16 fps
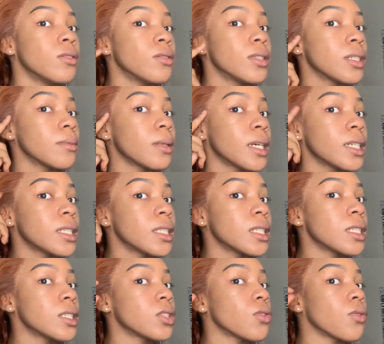to
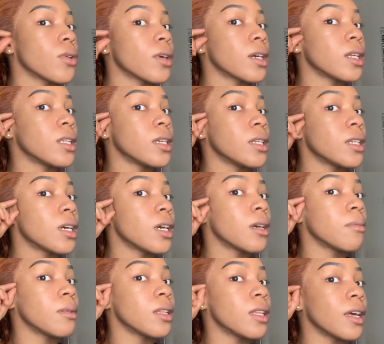places or clean up
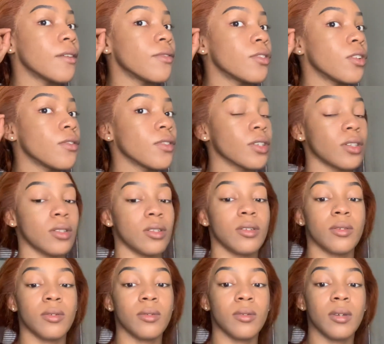leftover
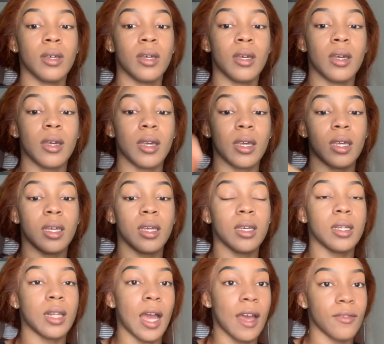glue,
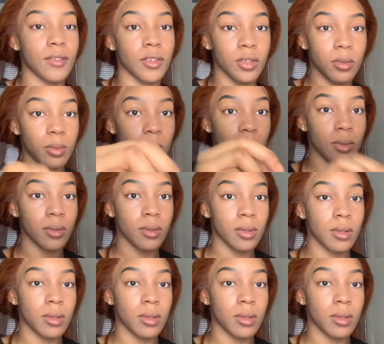and I have to do both.